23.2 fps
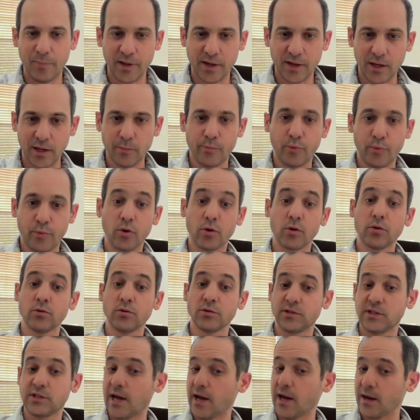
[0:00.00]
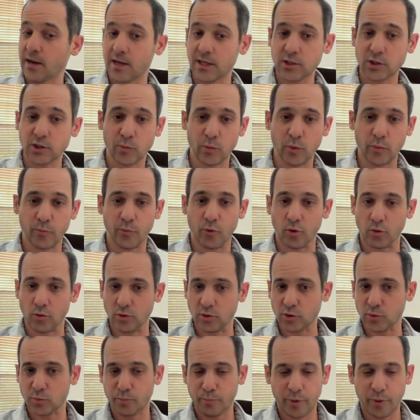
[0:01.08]
applicant portals, yeah, customer
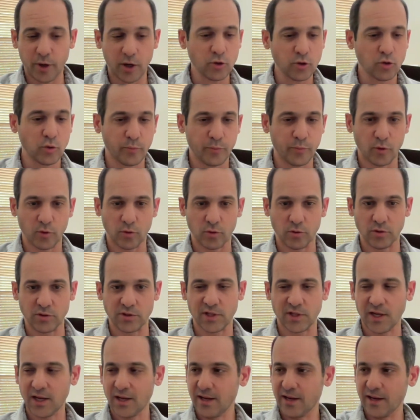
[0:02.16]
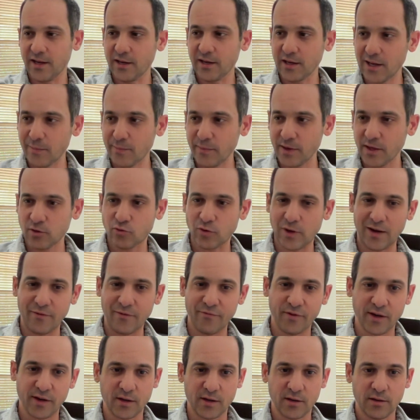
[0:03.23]
portals, partner portals. Incoming
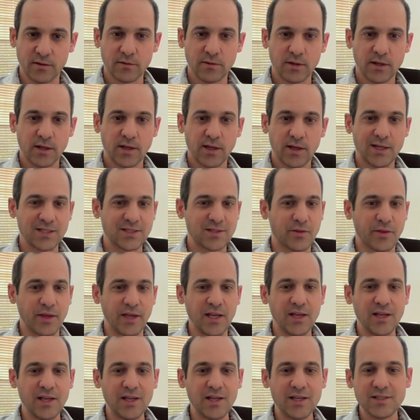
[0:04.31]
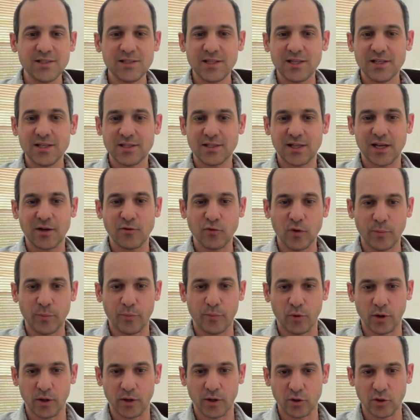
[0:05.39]
traffic is the easiest entry
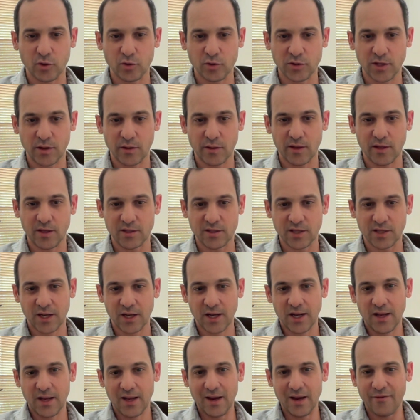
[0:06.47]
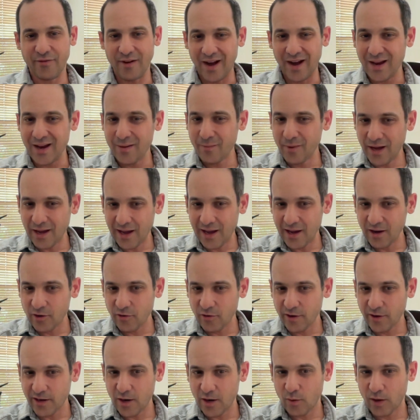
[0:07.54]
point using these. If I'm a hacker
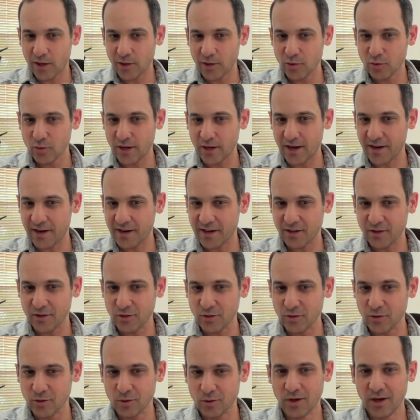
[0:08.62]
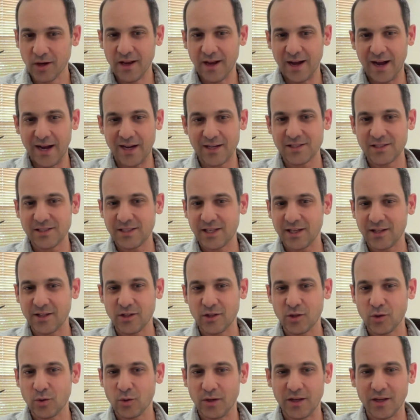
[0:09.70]
and I want to hack into you, I'd
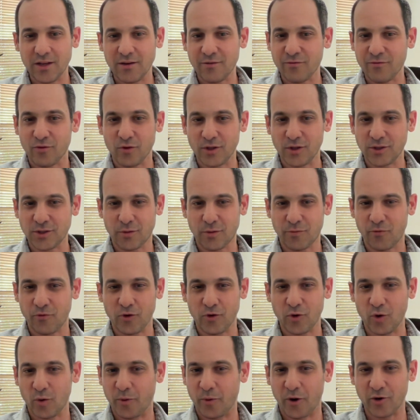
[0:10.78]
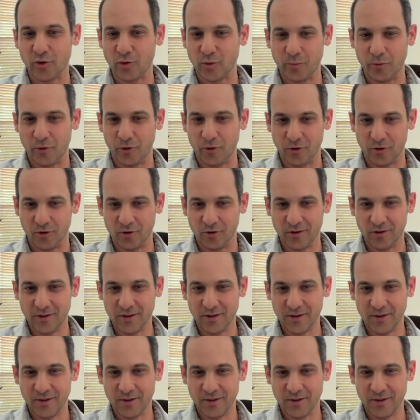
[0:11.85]
send you an invoice through your partner portal